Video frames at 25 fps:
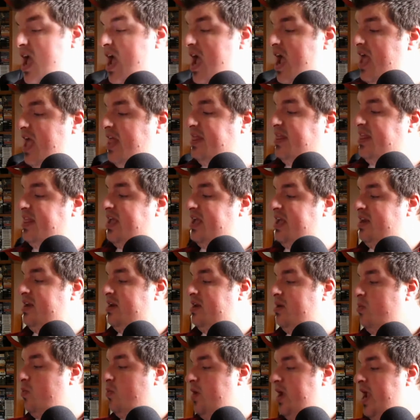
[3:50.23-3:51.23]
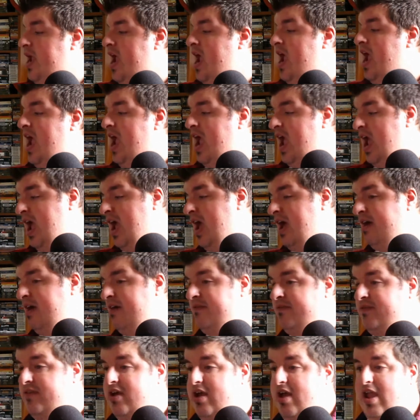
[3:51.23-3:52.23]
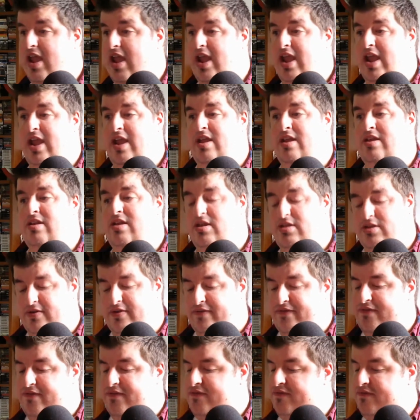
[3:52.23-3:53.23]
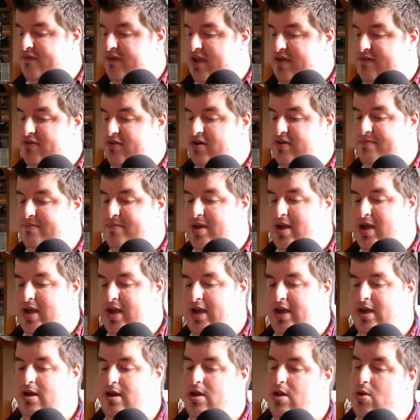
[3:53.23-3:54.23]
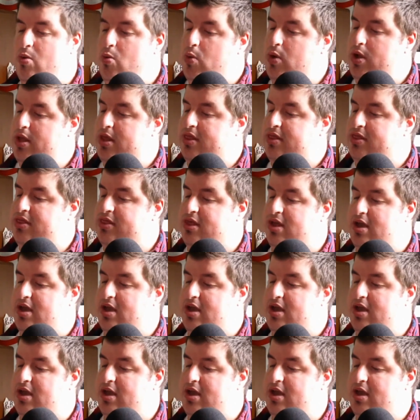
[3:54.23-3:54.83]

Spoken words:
And then we have another favorite of mine with